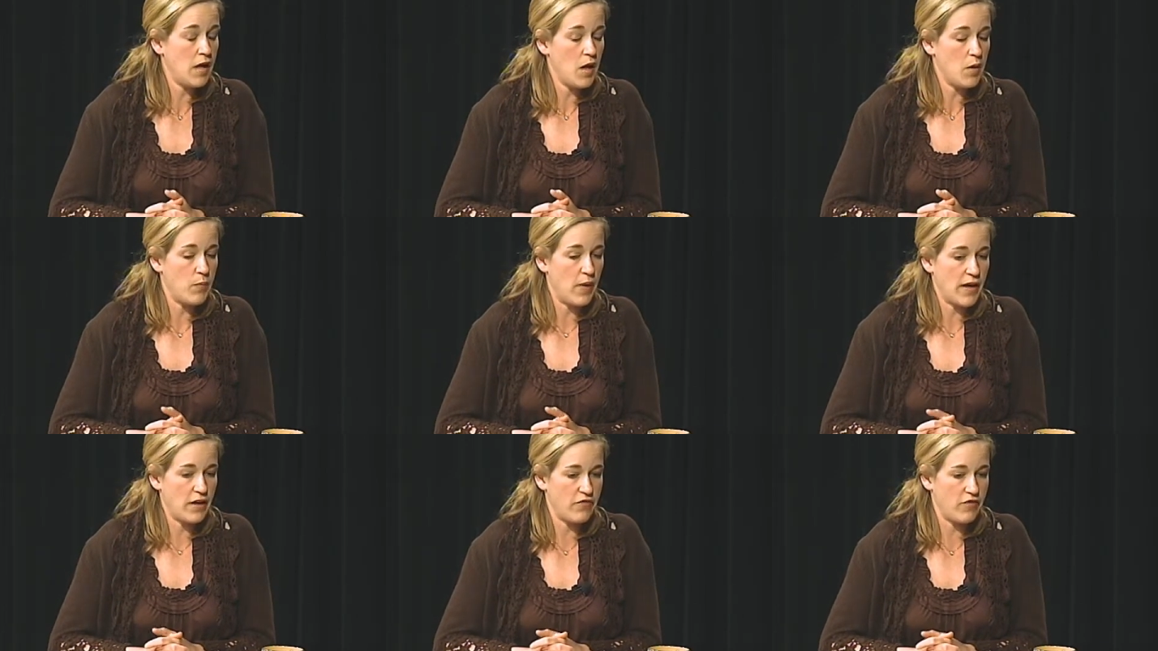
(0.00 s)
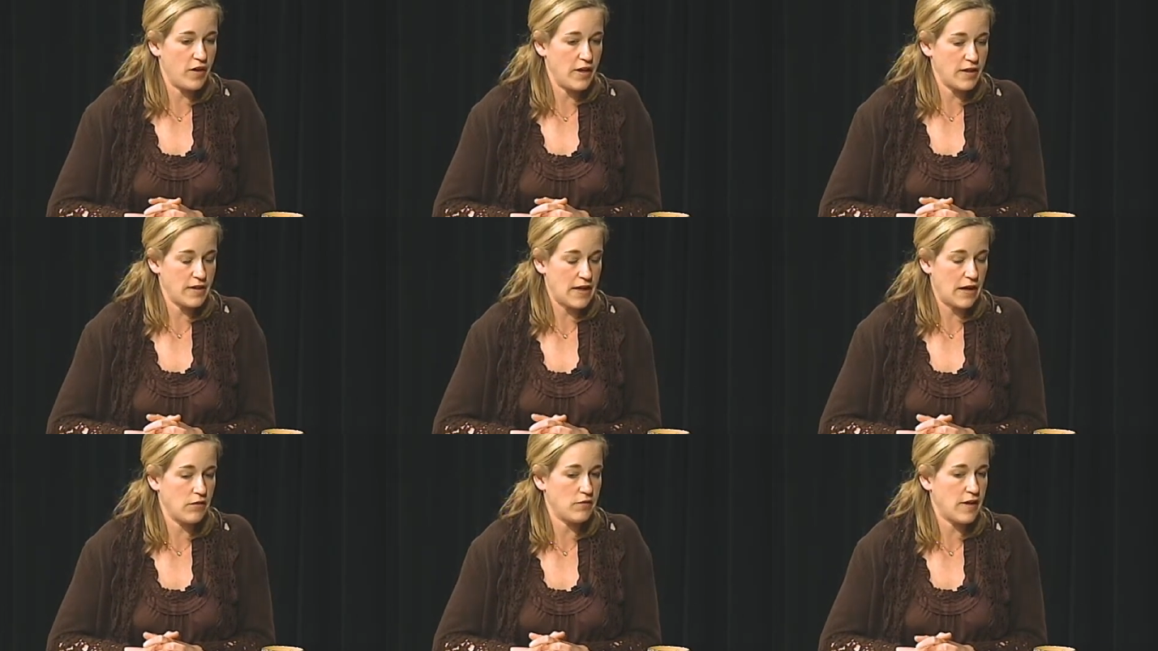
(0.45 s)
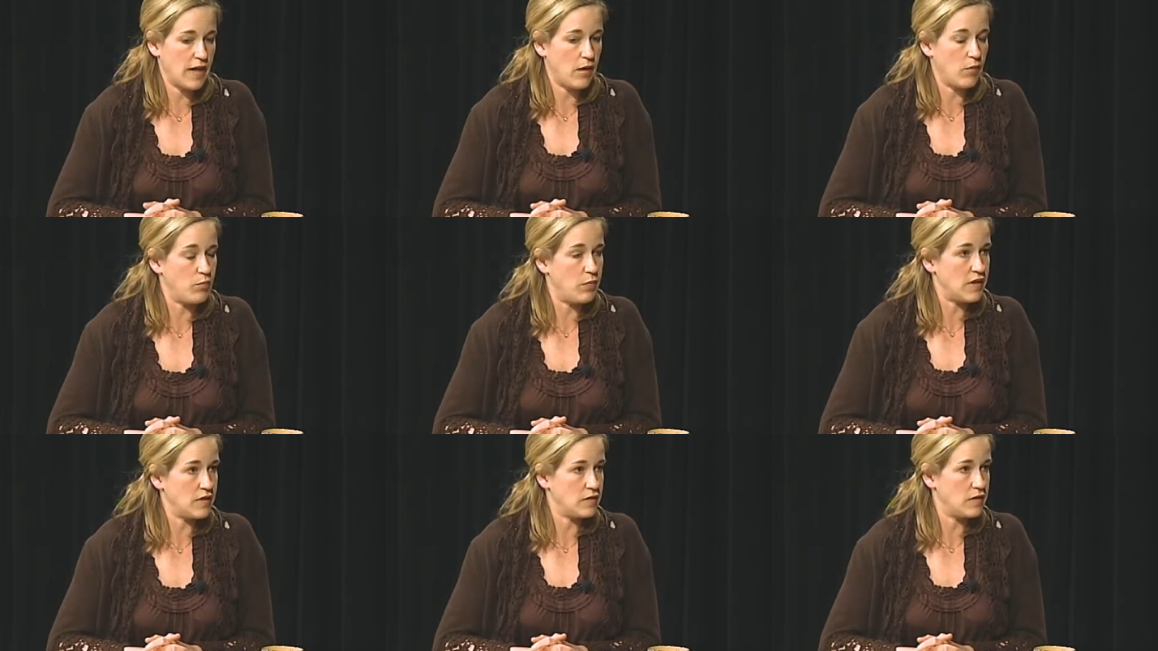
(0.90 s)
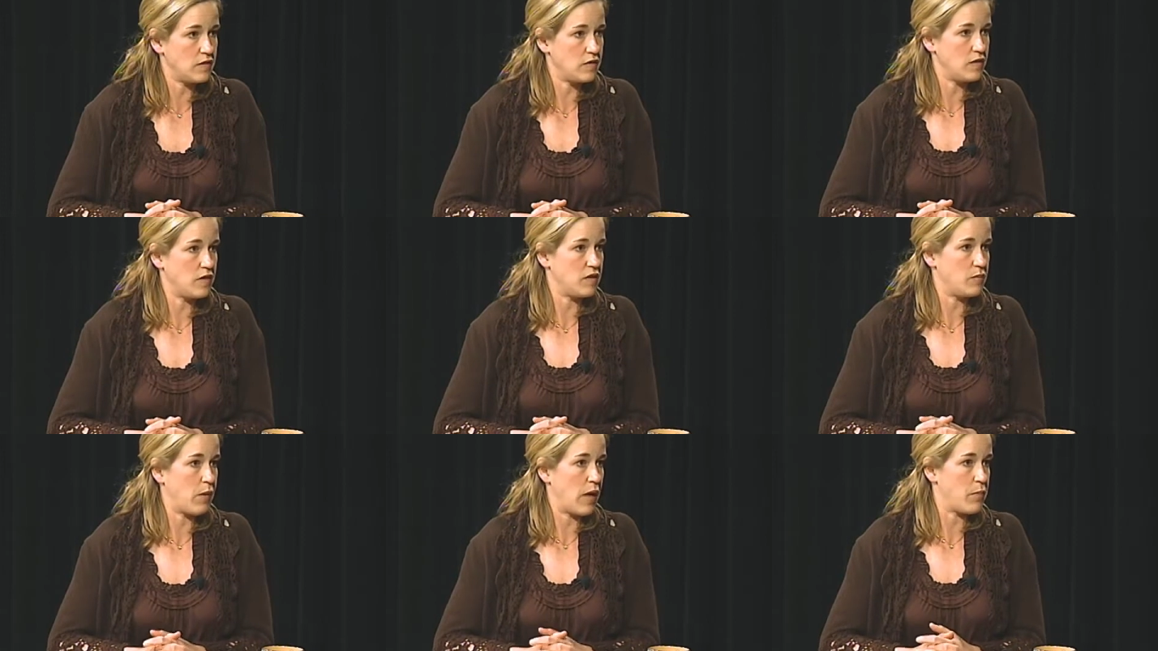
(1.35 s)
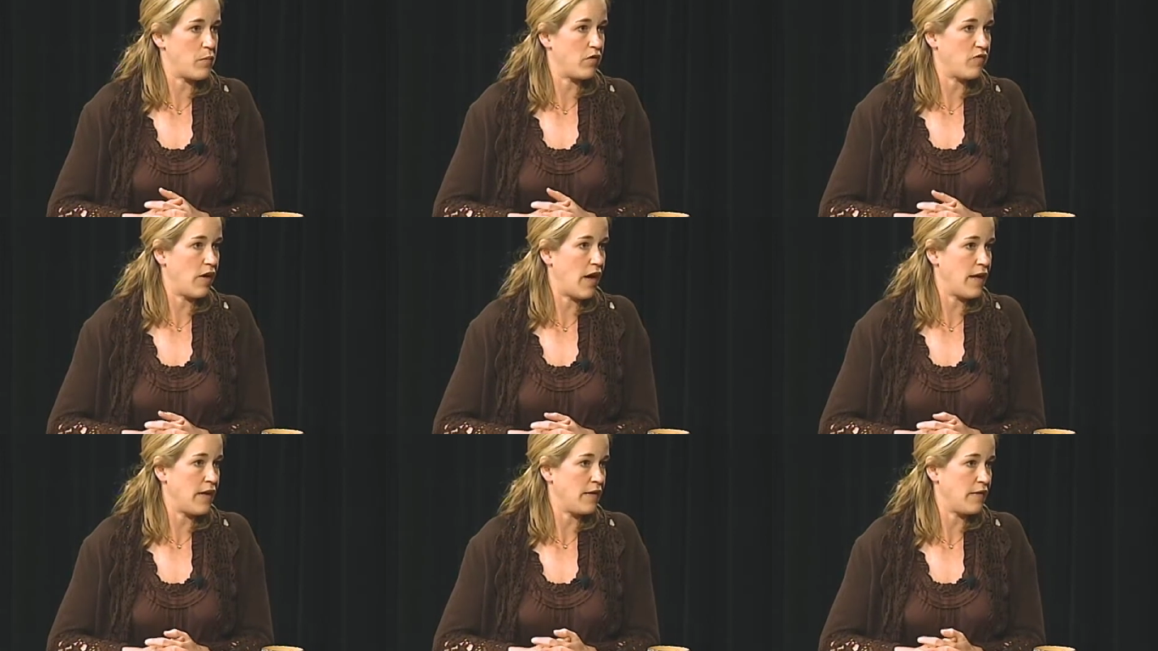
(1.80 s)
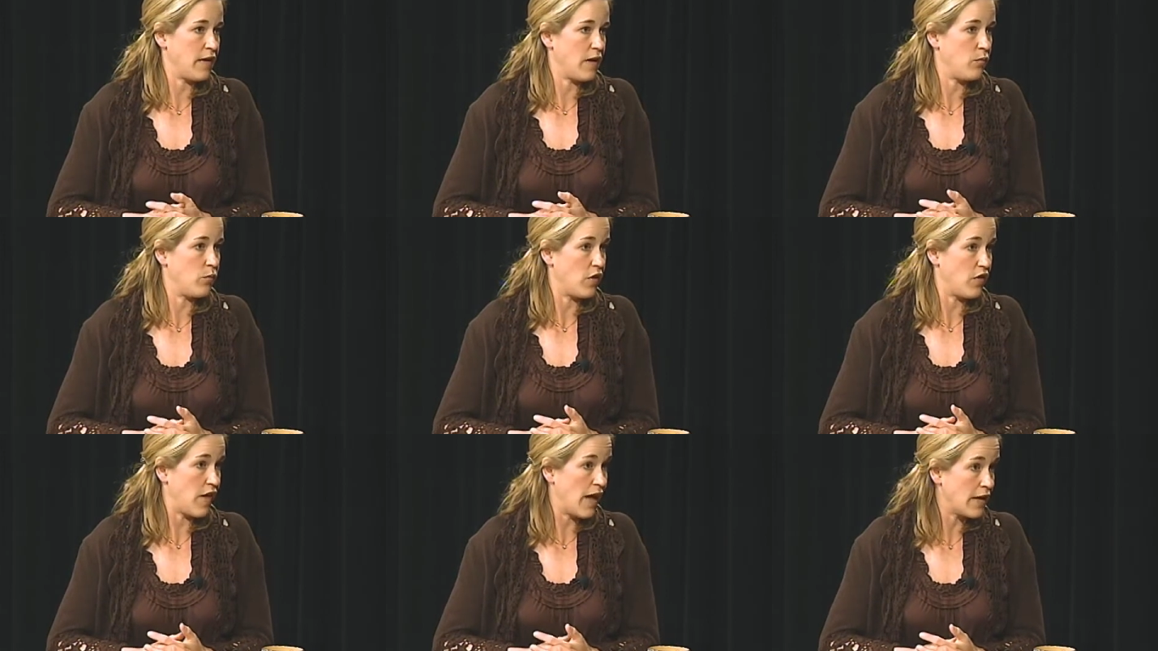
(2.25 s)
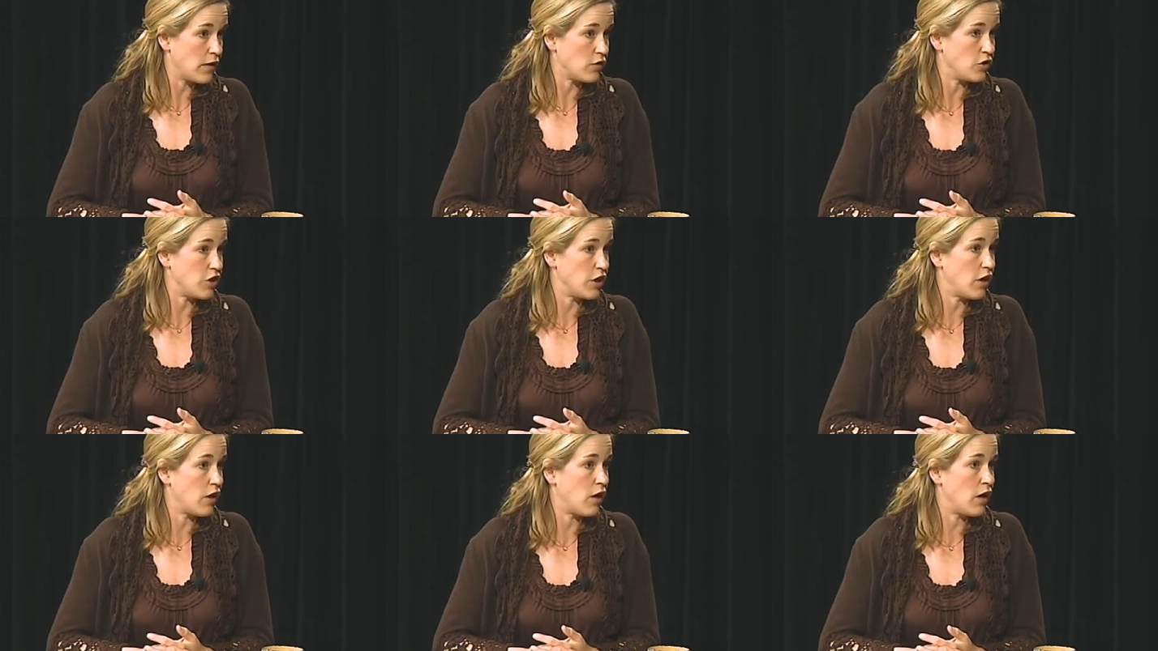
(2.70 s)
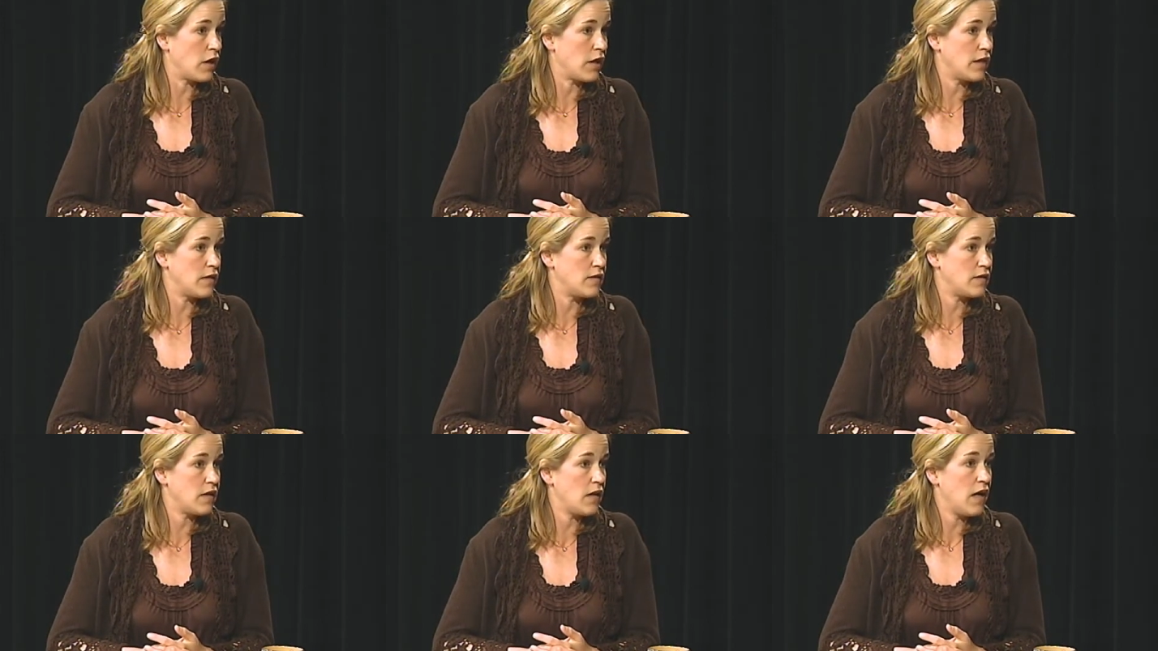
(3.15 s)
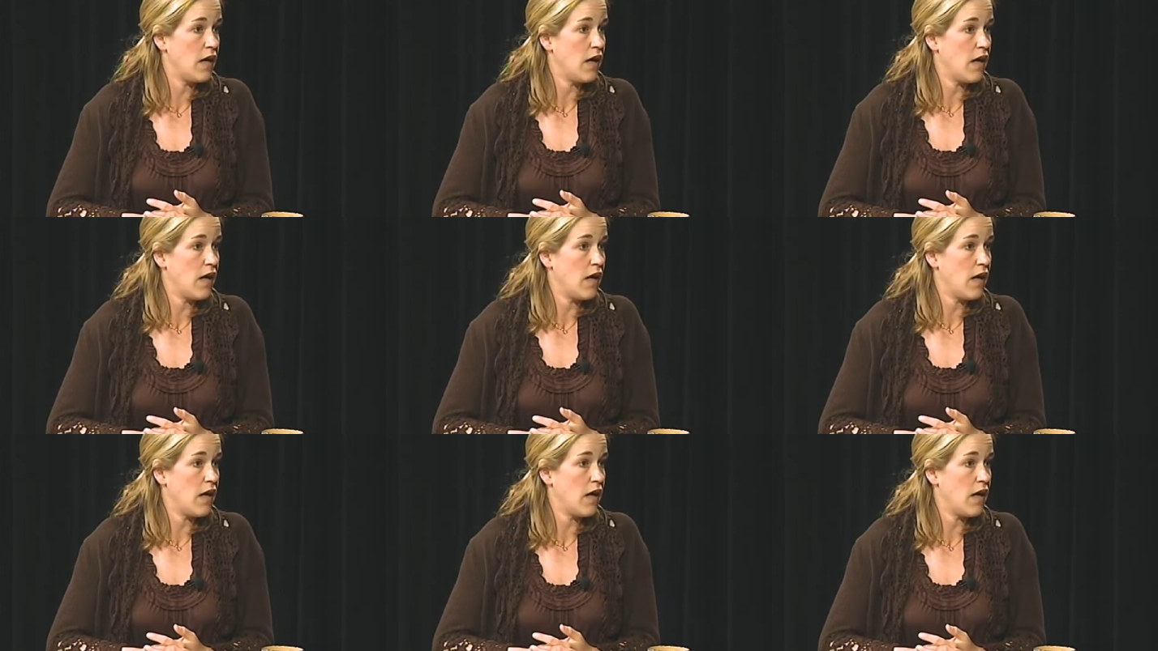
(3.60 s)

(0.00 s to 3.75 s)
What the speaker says: benefiting downtown businesses by providing them with energy audits,